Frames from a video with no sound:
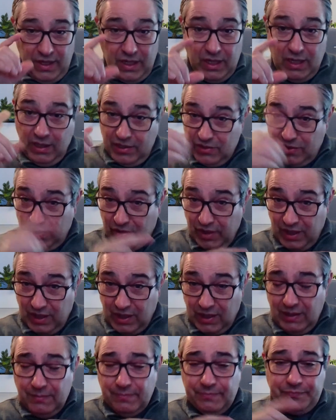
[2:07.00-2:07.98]

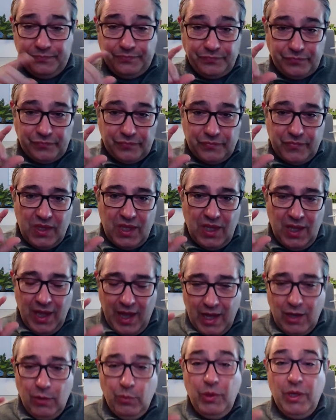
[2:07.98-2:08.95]
historically,
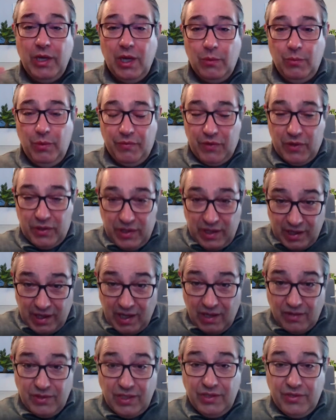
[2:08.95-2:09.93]
and we know we've got the
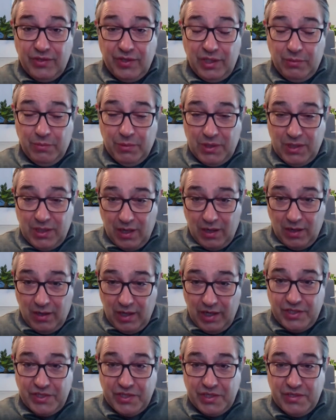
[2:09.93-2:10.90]
accounting treatment in our
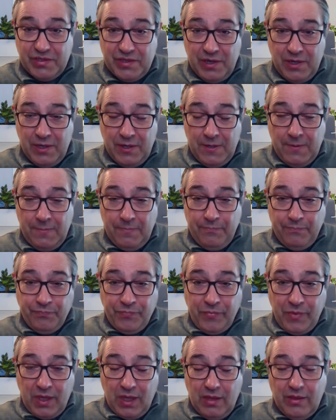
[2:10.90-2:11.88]
ledgers
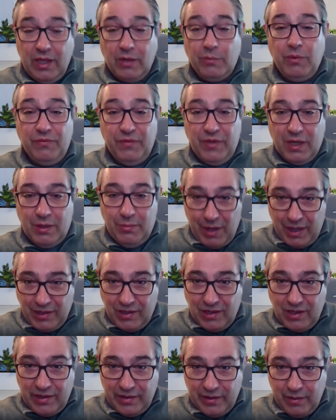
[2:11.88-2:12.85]
that we've done
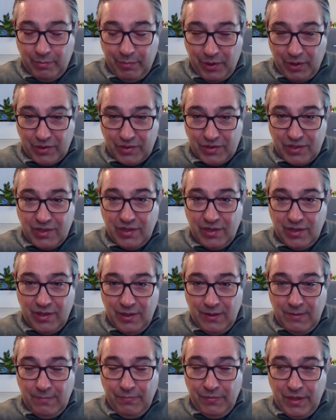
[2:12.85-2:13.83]
manually in the past.
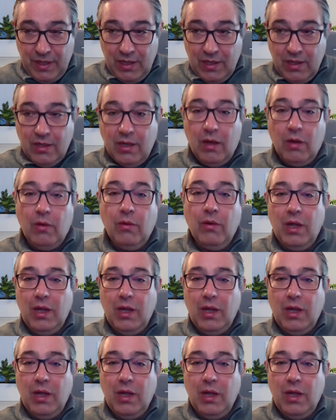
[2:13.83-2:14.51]
Now,